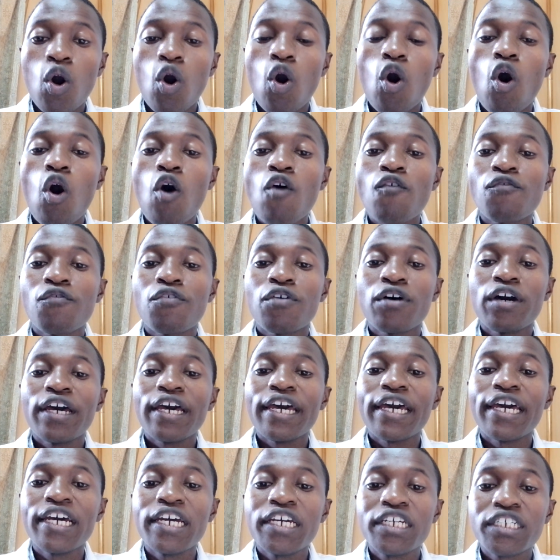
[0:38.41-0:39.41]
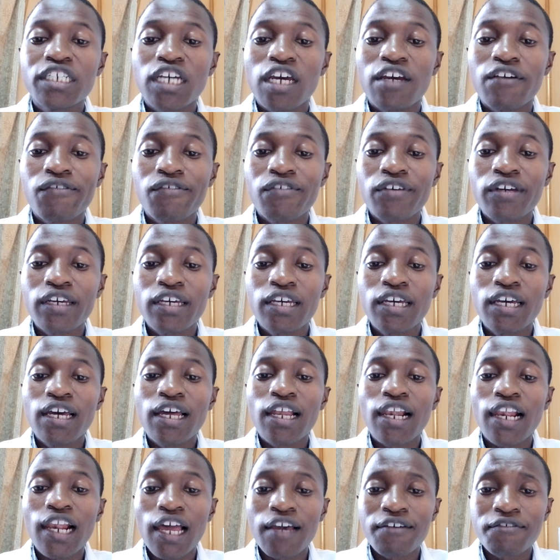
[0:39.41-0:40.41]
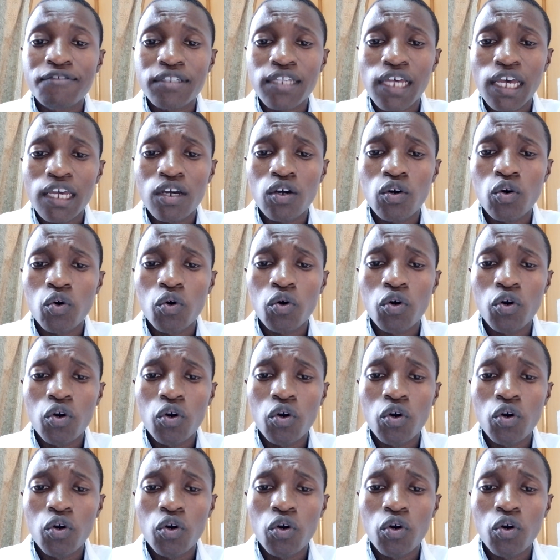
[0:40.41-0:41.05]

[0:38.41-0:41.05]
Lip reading: of HIV life cycle,